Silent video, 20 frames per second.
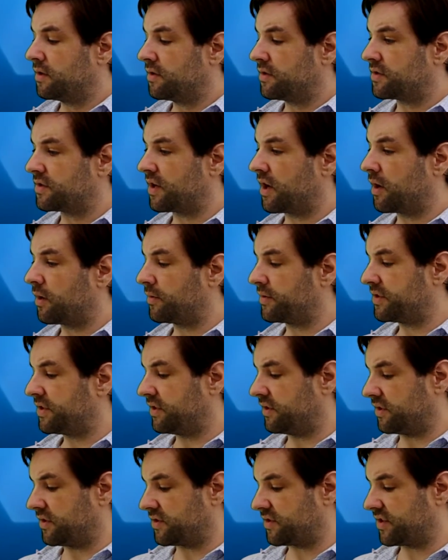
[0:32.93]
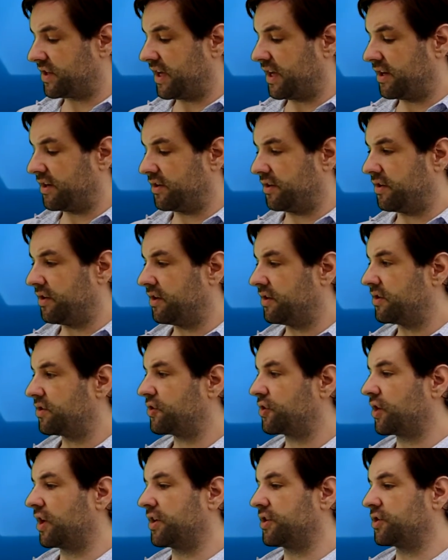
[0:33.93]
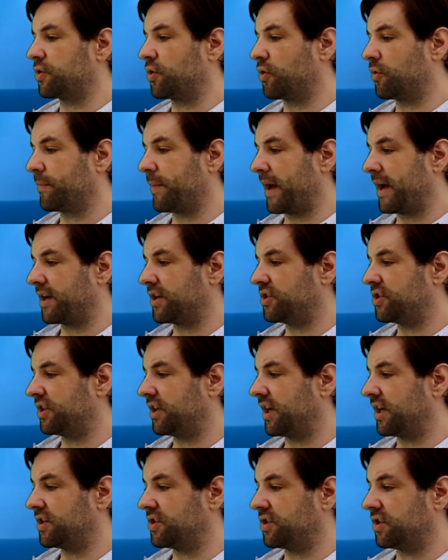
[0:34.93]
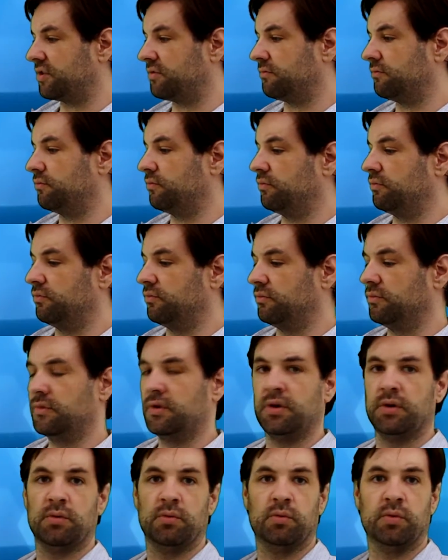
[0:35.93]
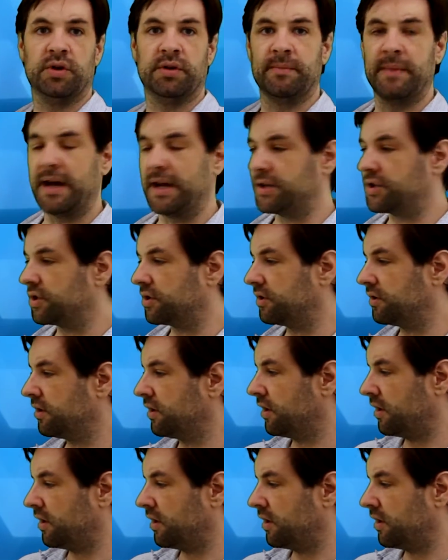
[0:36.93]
So it's in the standard Straight Talk packaging, as you would imagine.